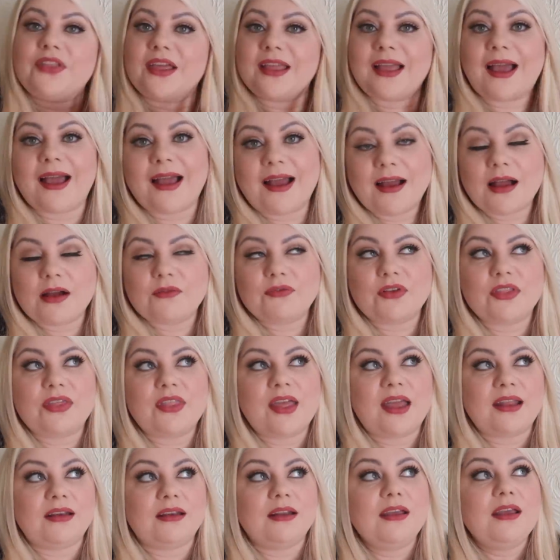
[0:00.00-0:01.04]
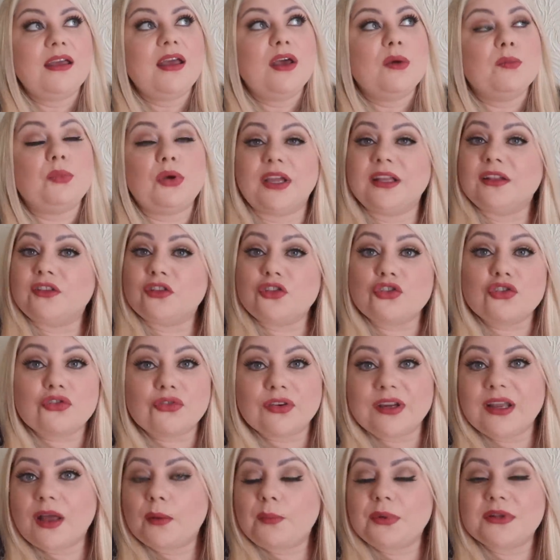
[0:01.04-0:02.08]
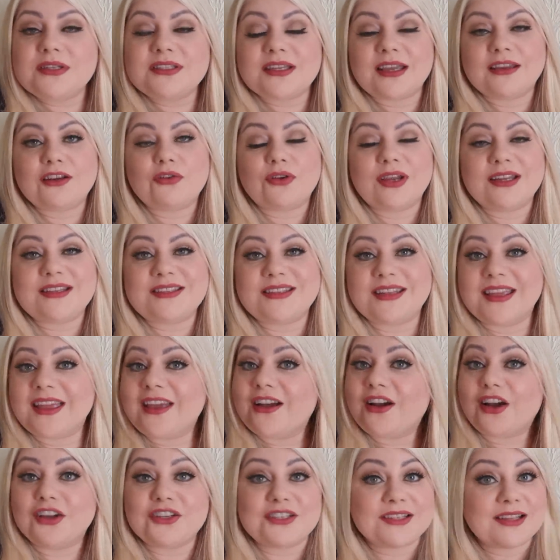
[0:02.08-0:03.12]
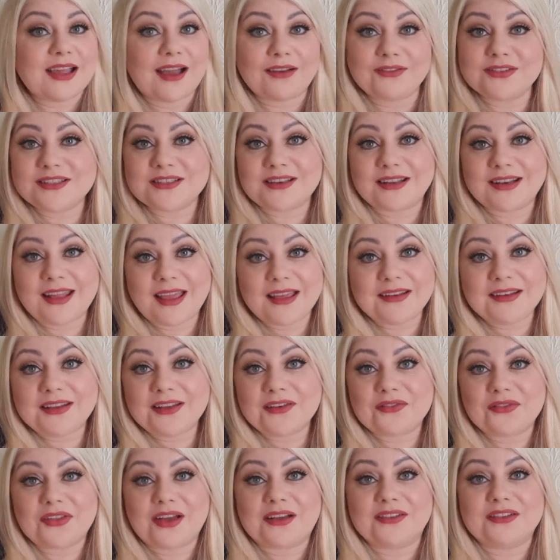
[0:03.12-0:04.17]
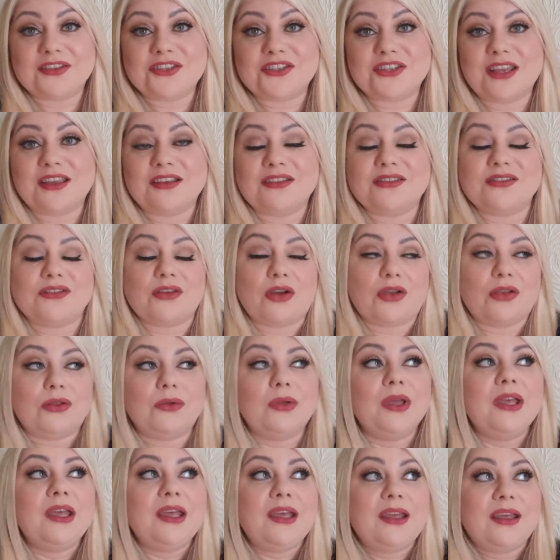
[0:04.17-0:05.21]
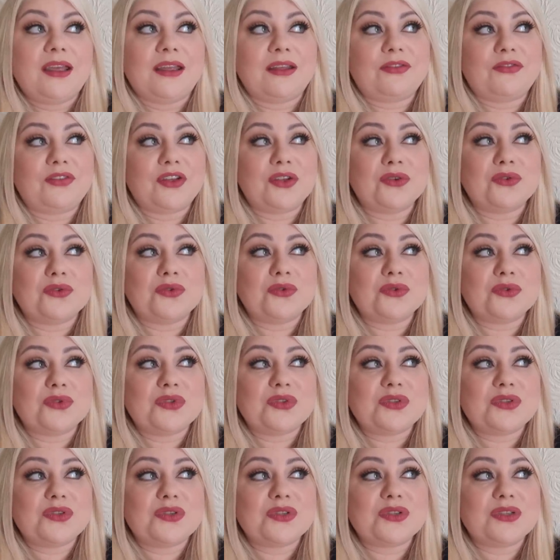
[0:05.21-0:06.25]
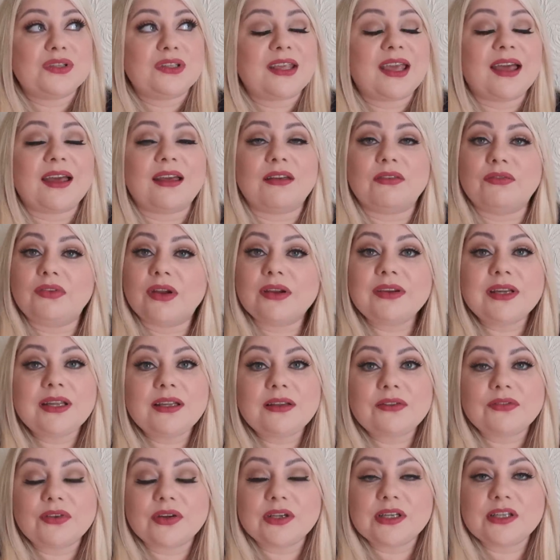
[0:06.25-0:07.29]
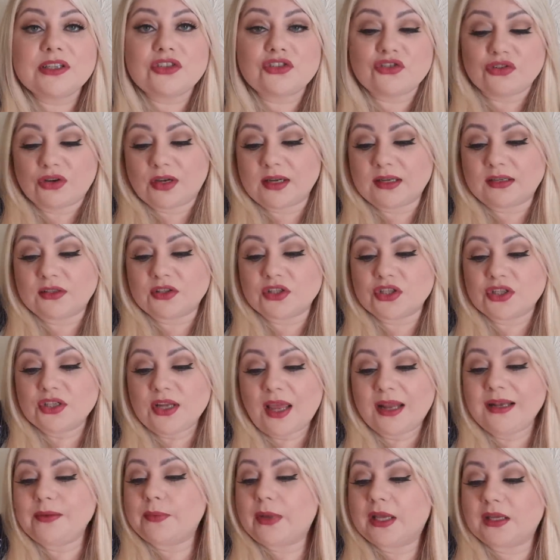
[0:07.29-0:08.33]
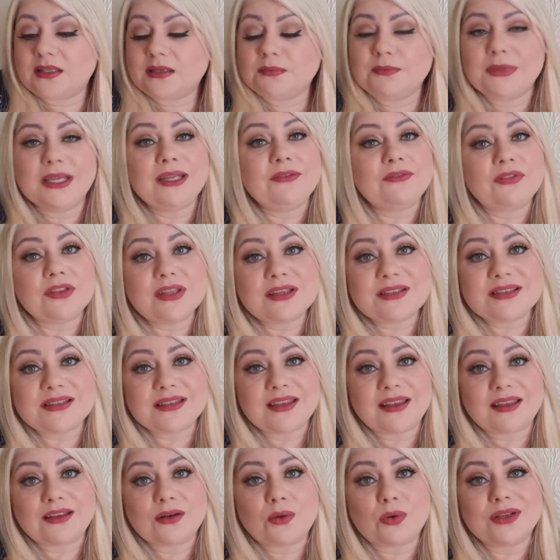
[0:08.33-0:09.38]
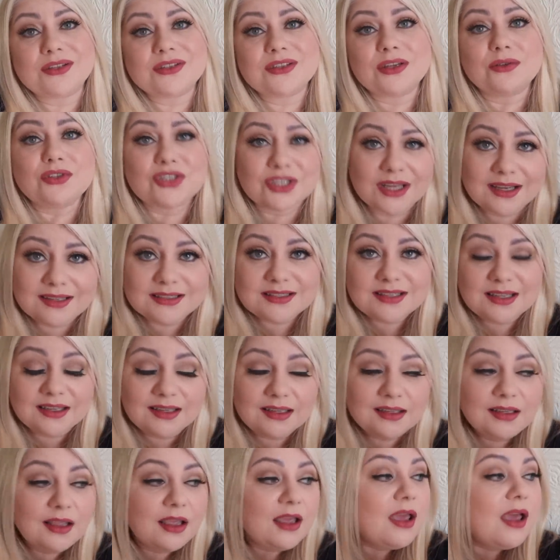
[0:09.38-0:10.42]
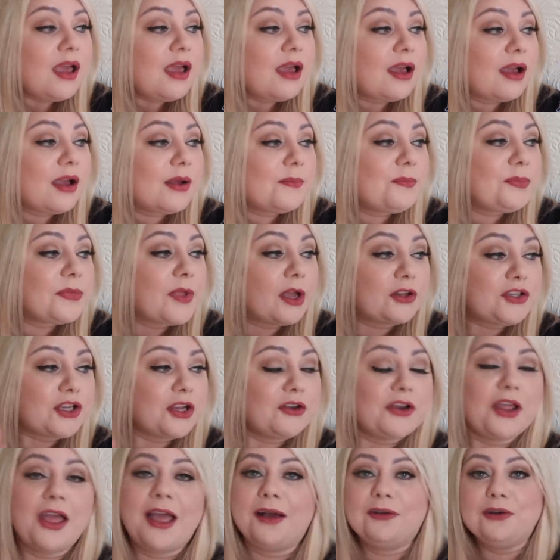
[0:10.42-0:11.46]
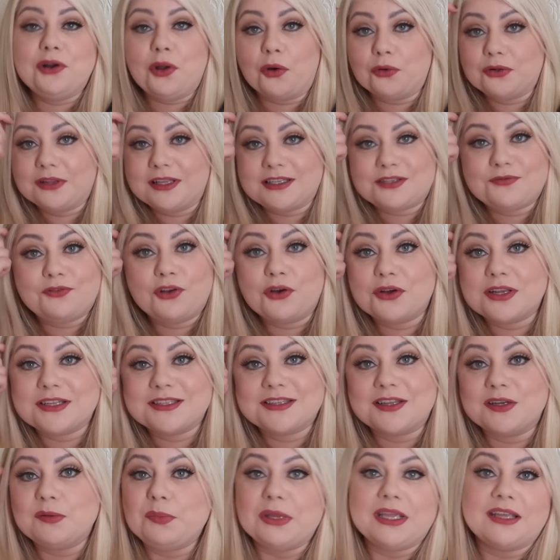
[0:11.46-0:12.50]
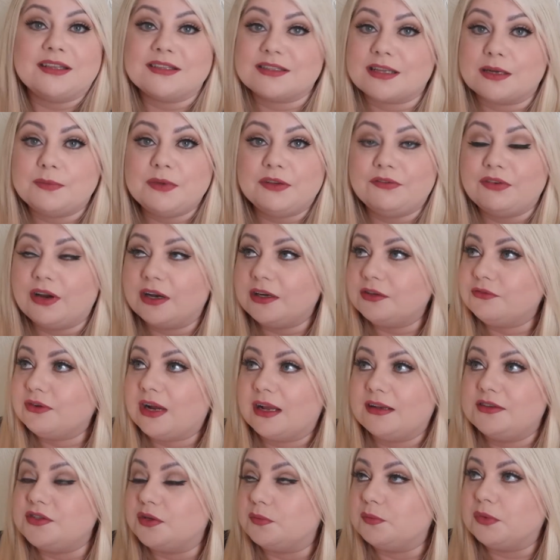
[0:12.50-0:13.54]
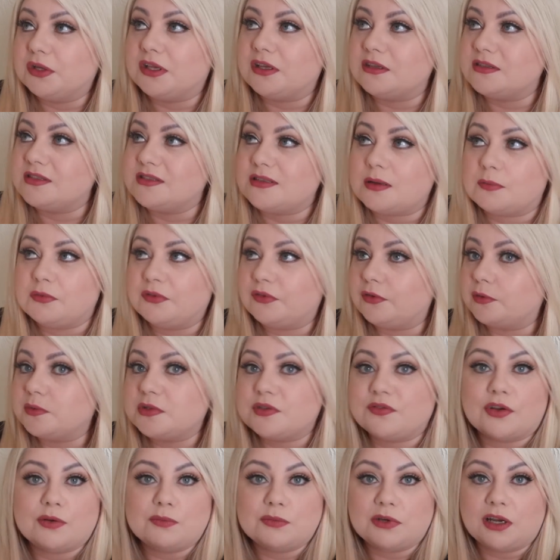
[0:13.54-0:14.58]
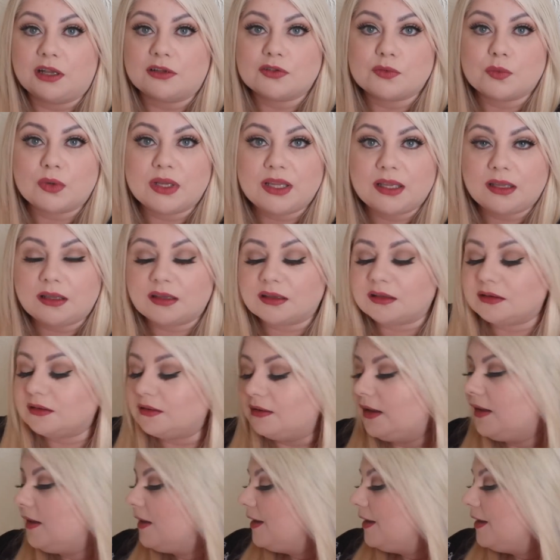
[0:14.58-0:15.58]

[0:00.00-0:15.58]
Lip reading: they have, and then putting the tree up and decorating it. I just haven't done any of that this year, so it feels, yeah, very, very strange. Anyway, I didn't mean for this to get quite so chatty. I don't know how long this vlog is going to be. It's going to be very random because some of it was filmed last week and